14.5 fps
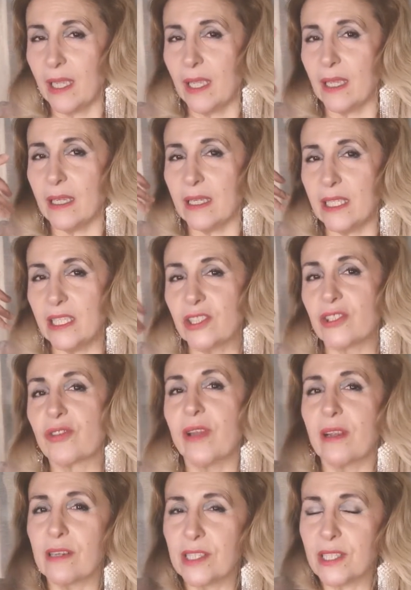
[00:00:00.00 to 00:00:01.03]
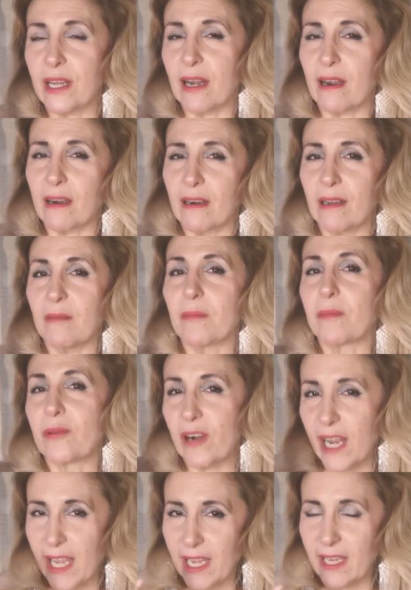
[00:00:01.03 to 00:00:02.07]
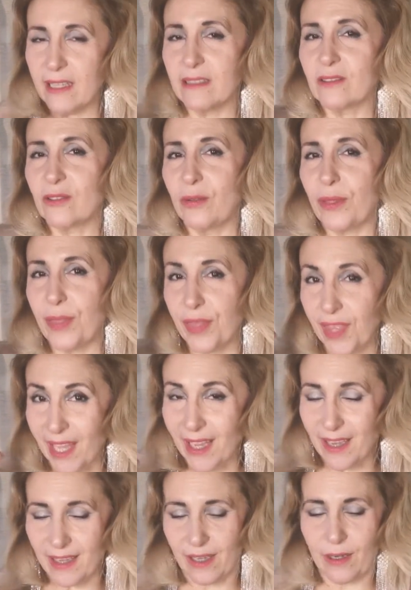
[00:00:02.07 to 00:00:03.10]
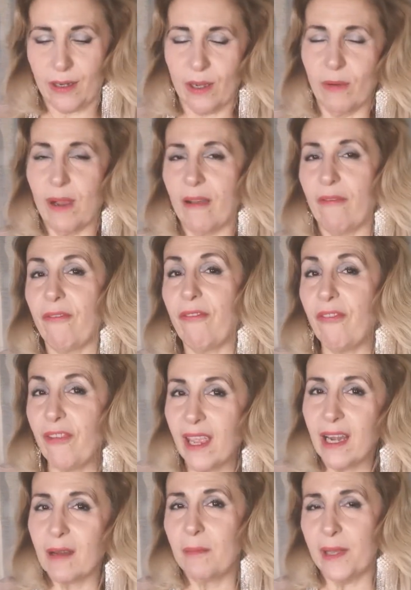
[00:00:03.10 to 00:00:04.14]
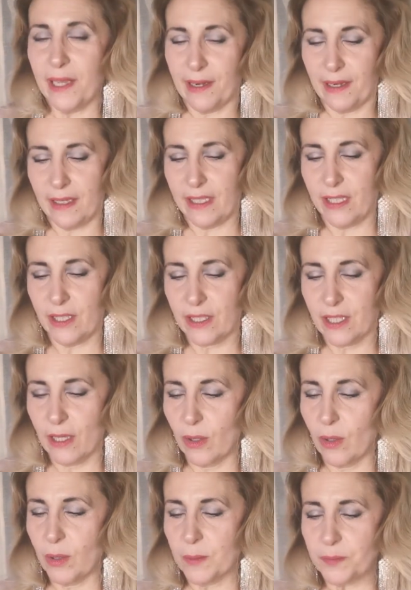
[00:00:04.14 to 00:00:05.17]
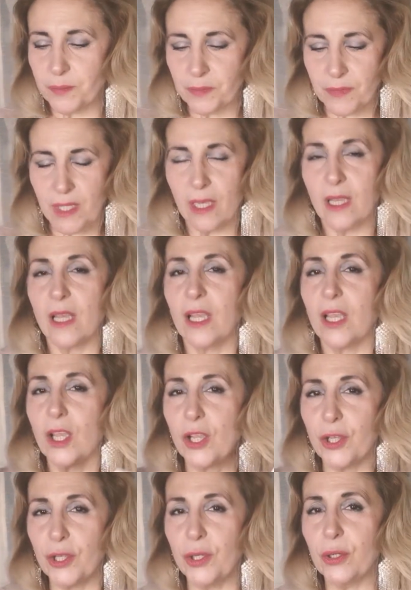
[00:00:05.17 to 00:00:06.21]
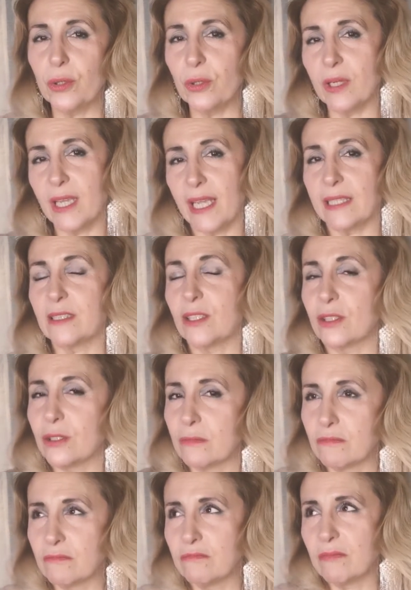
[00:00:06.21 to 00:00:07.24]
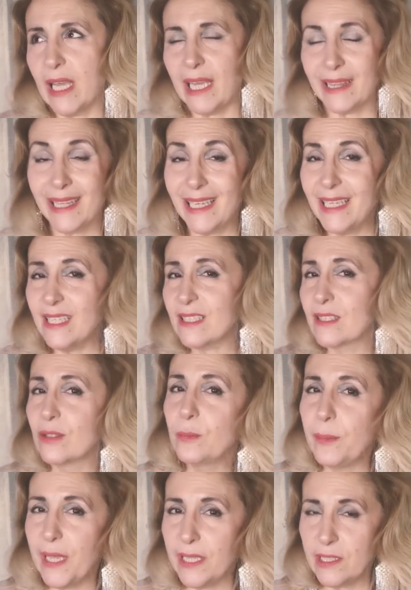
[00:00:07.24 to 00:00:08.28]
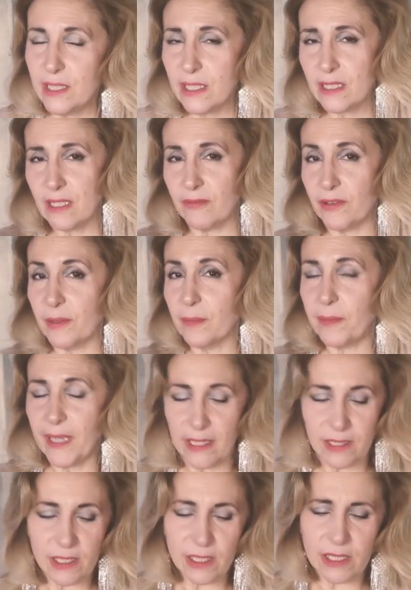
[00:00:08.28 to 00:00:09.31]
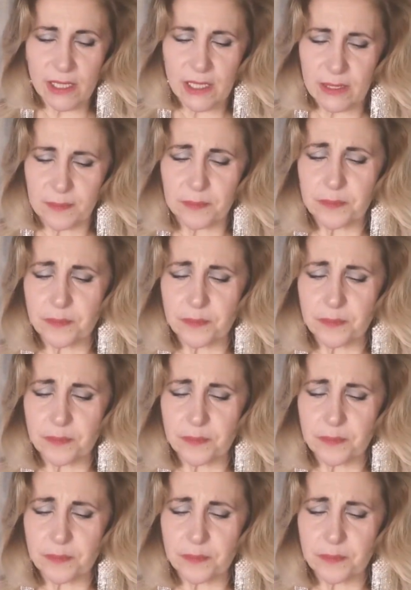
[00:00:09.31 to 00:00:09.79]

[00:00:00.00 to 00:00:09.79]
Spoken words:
it triggers our brain to think, and feel better. So you get at least 2 pages, different pages.